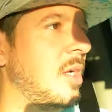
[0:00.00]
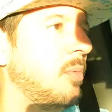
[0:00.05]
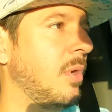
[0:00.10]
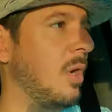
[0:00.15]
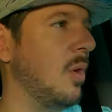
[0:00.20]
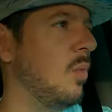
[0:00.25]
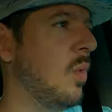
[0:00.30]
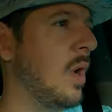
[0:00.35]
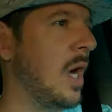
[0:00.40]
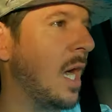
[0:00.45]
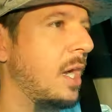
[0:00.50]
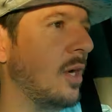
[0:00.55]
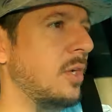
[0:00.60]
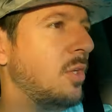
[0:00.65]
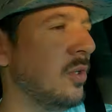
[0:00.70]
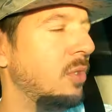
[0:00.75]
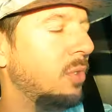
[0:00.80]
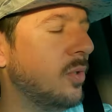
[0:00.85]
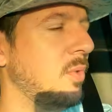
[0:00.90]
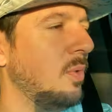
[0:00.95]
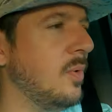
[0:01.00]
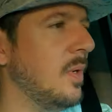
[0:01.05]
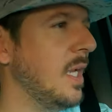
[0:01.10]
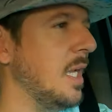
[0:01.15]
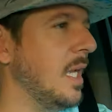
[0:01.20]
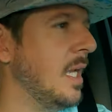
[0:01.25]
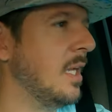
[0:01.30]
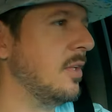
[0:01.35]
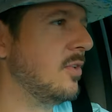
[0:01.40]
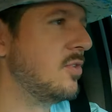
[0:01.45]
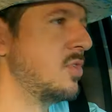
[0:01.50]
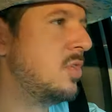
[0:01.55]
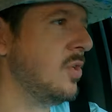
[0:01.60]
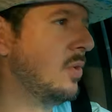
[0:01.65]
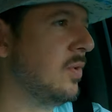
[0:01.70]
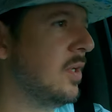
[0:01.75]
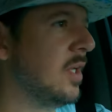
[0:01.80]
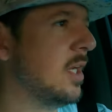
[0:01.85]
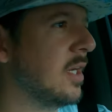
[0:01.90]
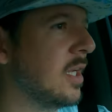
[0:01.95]
but wahoo and
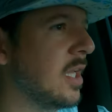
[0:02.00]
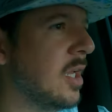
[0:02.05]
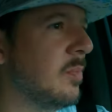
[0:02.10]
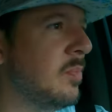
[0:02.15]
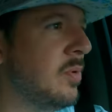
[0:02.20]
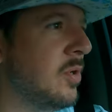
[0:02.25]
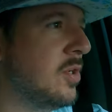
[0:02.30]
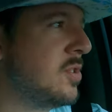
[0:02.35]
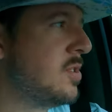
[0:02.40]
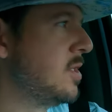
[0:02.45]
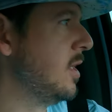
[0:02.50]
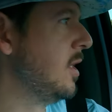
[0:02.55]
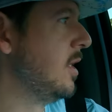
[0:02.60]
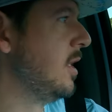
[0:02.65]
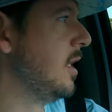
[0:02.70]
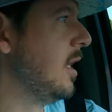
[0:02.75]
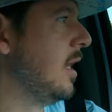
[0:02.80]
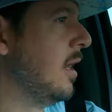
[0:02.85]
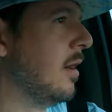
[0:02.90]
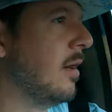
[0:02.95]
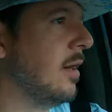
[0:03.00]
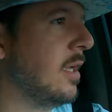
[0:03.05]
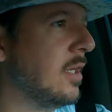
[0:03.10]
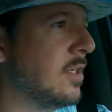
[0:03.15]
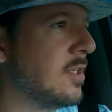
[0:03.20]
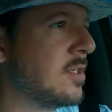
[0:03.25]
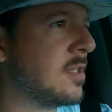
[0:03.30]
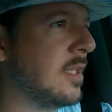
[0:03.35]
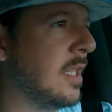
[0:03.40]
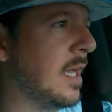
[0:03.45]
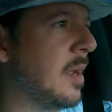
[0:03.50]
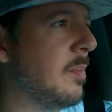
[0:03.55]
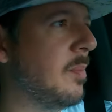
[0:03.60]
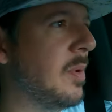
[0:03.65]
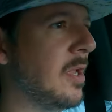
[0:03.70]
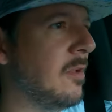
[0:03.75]
tuna get pushed into the area. Just a lot of